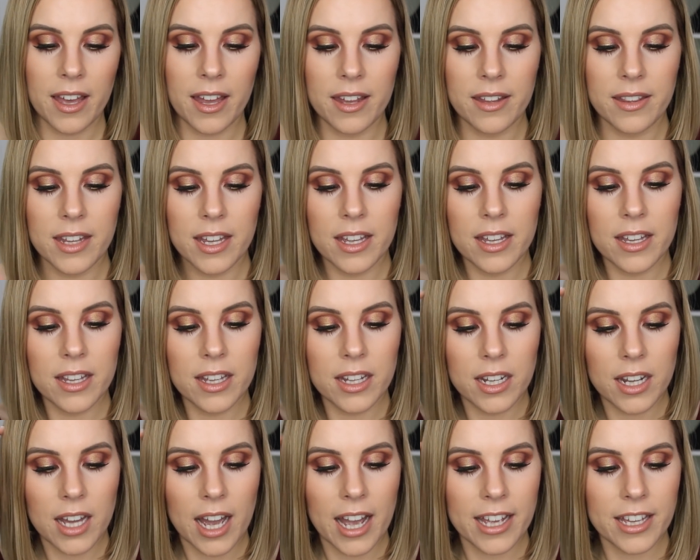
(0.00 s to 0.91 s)
And
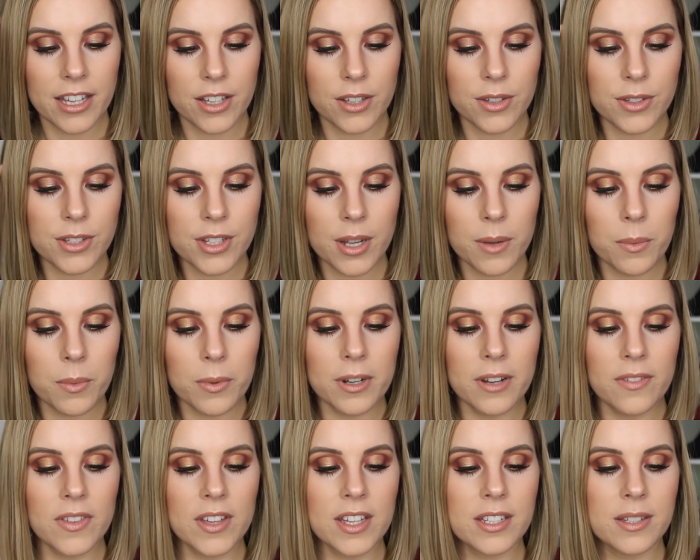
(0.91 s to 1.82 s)
then I used up
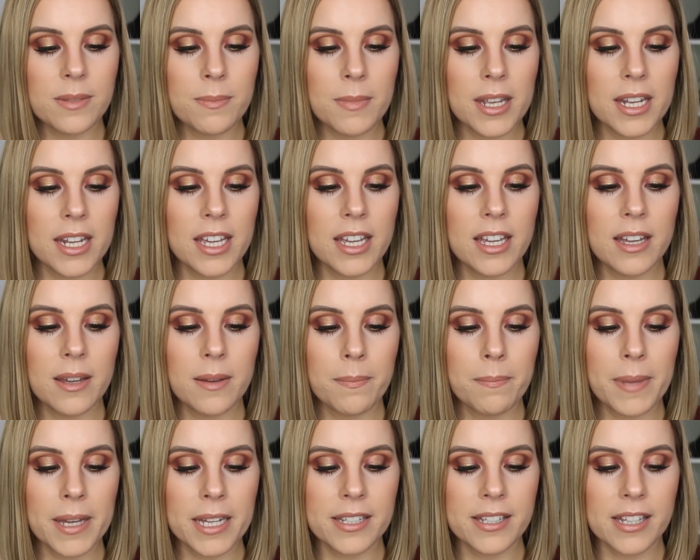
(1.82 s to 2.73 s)
one of these mini
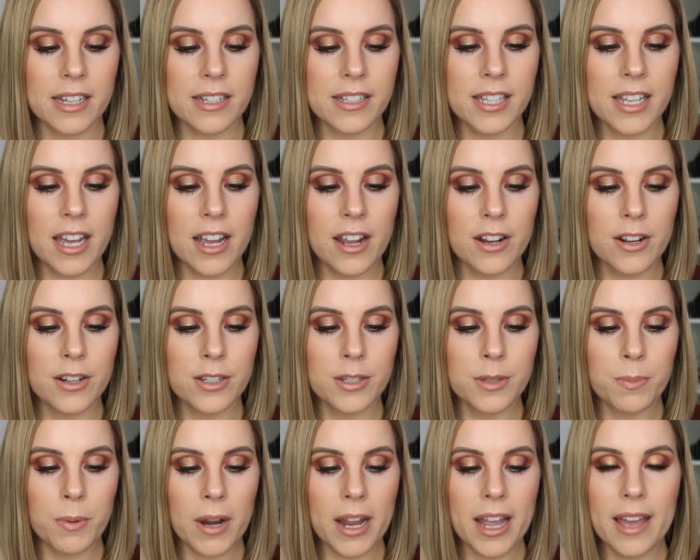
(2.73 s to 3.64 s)
Big Sexy Hair
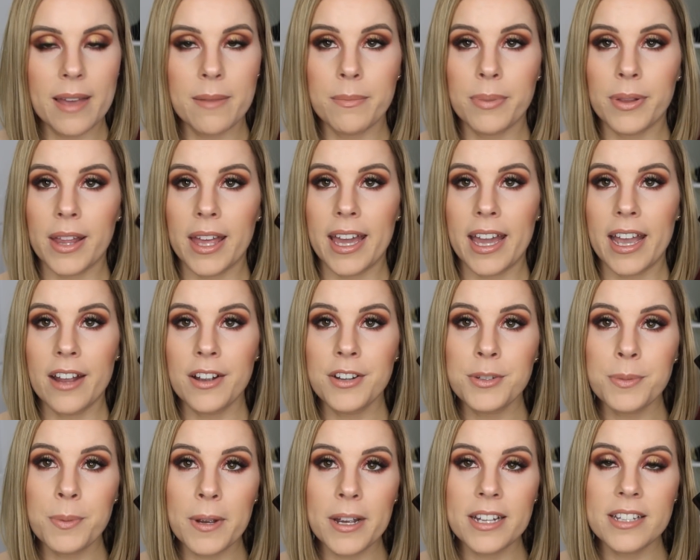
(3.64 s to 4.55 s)
Spray and Play
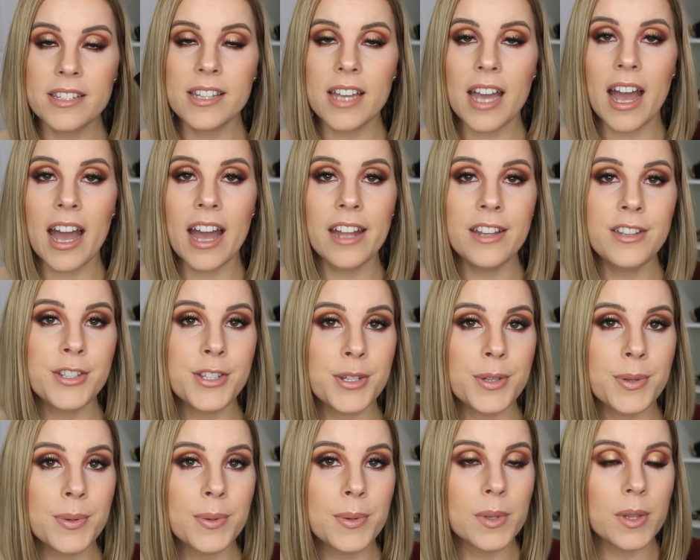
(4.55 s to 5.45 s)
hairsprays. I
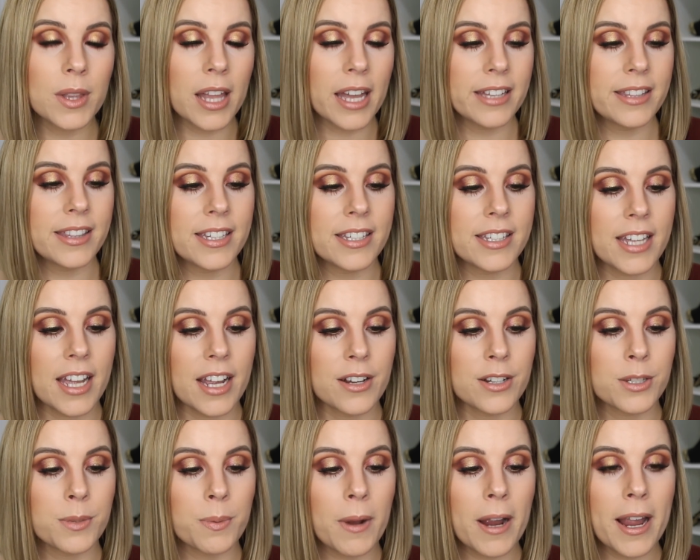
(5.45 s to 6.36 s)
do like this
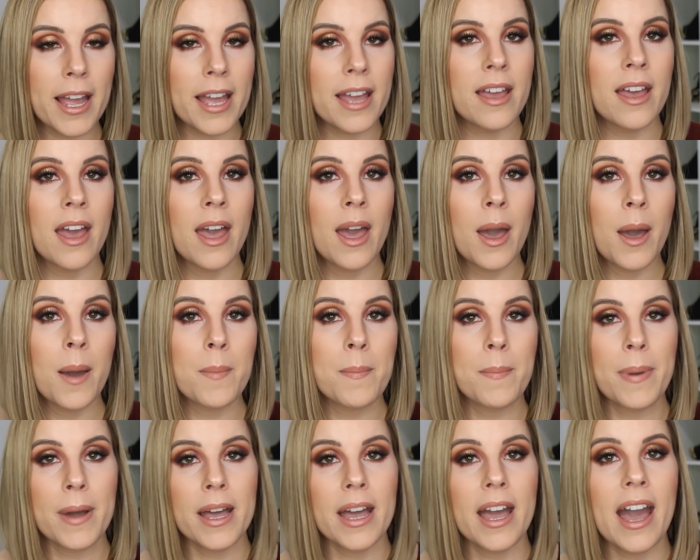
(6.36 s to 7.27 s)
hairspray,
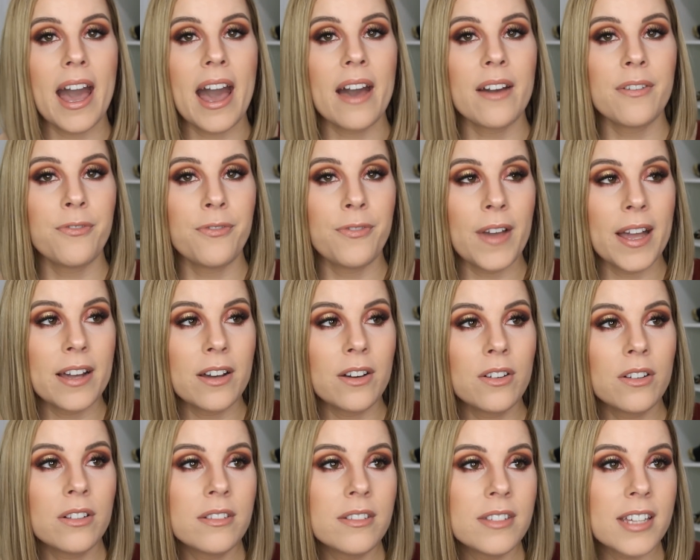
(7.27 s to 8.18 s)
but I
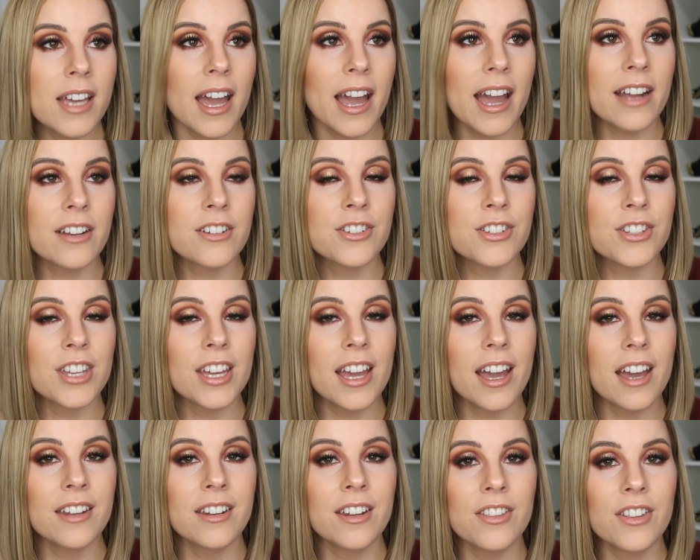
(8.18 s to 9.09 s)
found
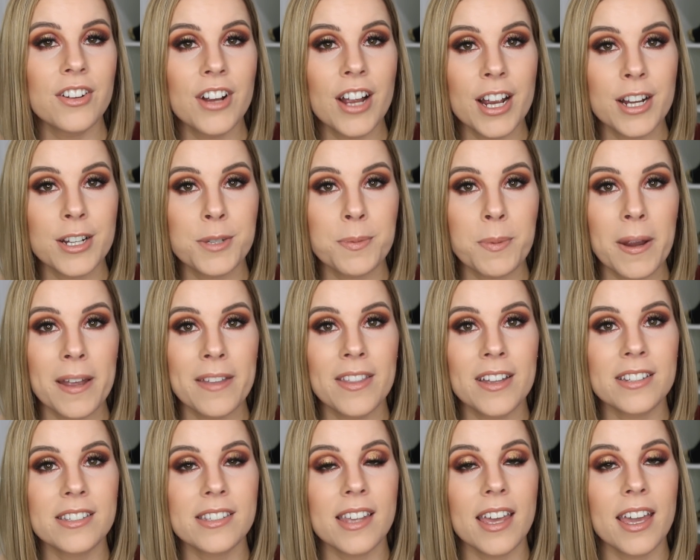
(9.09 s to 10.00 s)
actually another
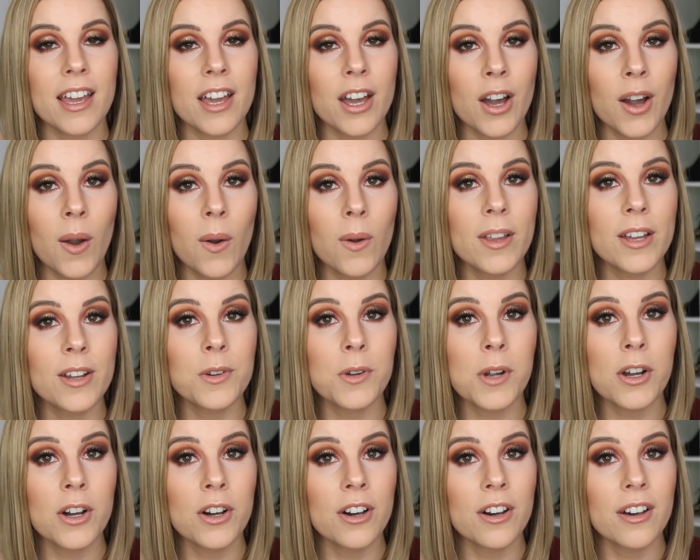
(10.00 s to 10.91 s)
hairspray that's like a holy
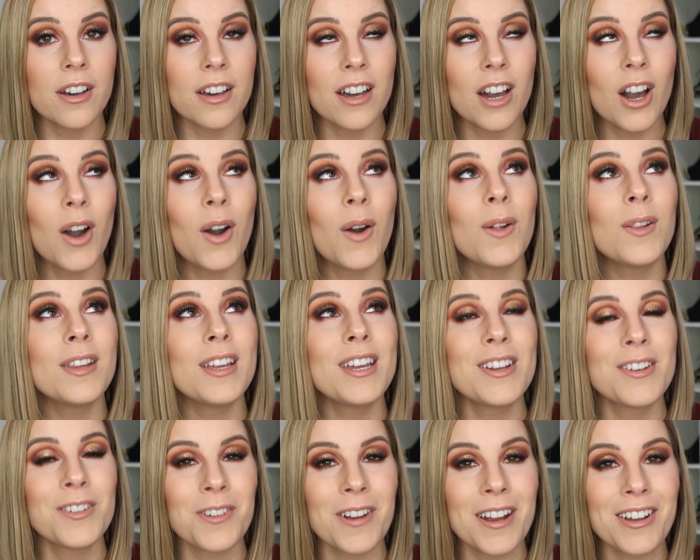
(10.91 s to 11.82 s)
grail,
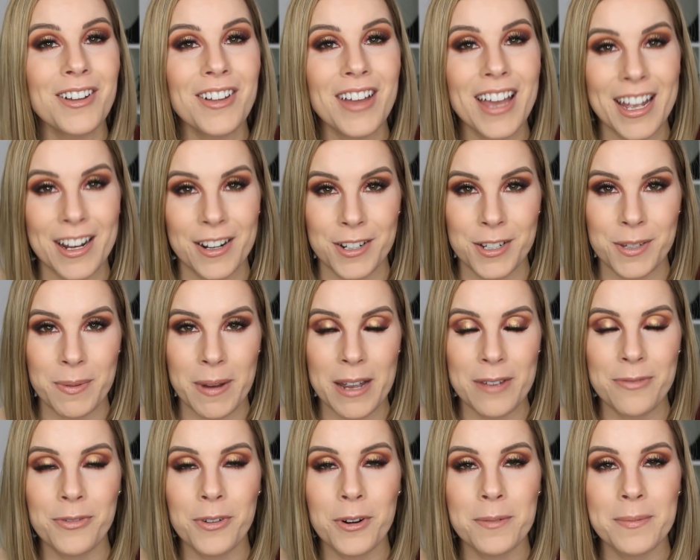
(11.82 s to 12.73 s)
holy grail
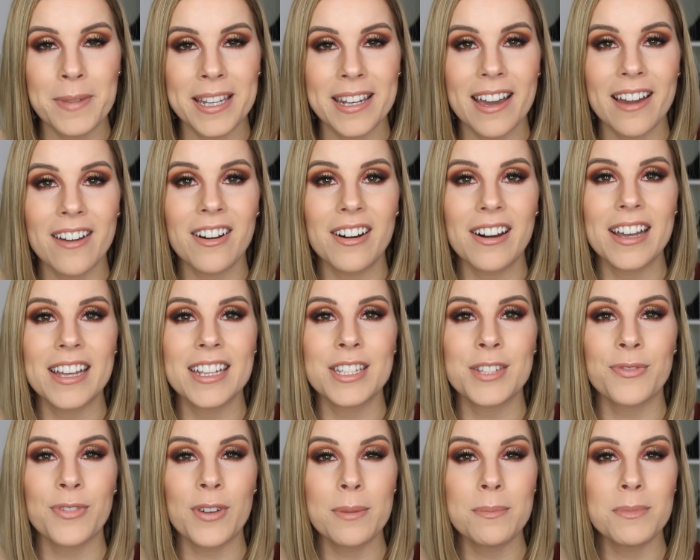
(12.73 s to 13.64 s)
hairspray for me now.
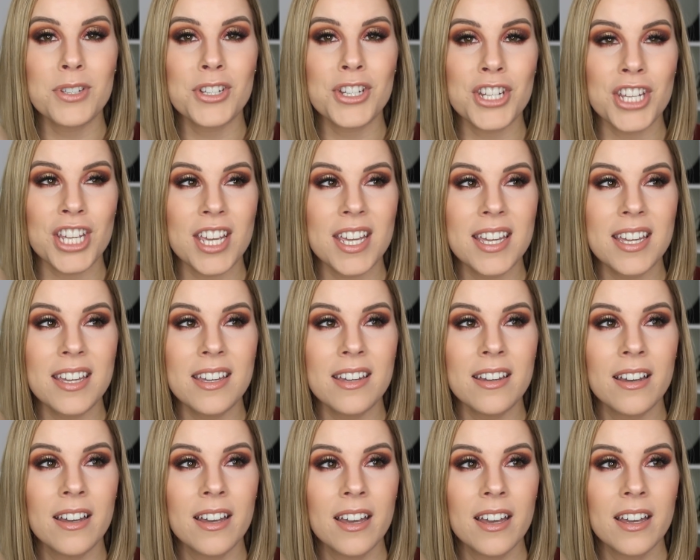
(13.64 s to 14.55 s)
It's from
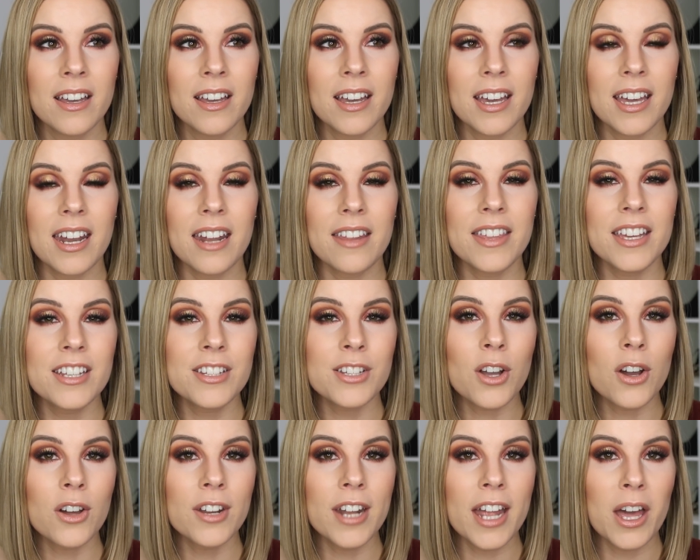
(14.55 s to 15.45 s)
Chi and I think
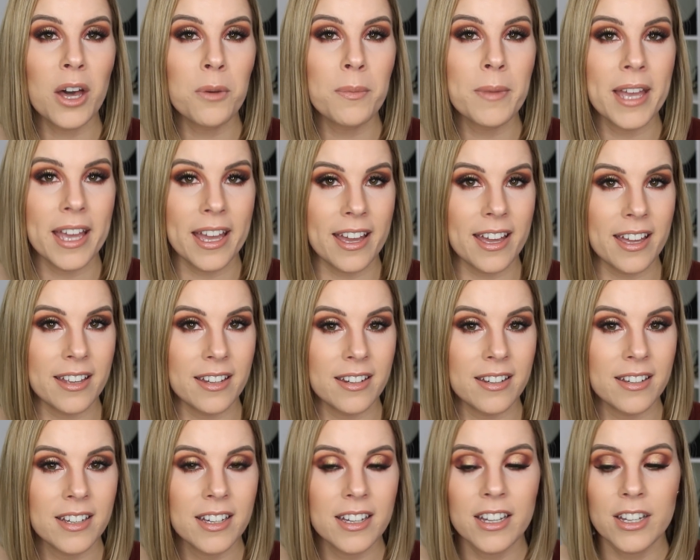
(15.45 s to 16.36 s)
it's called Helmet
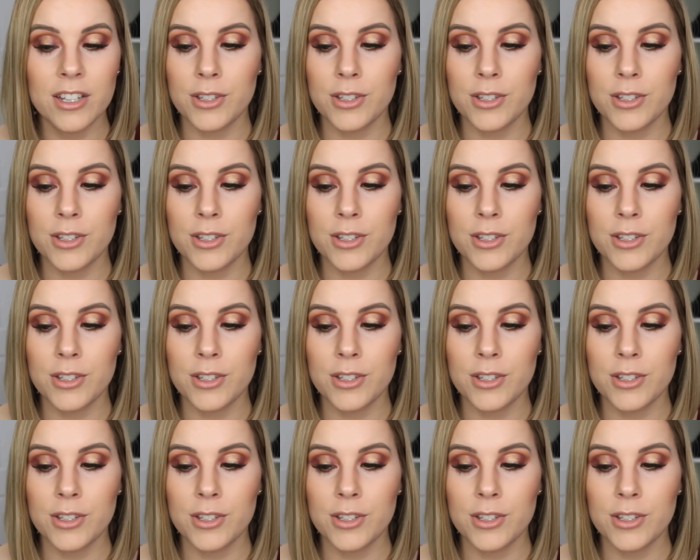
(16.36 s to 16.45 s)
Head.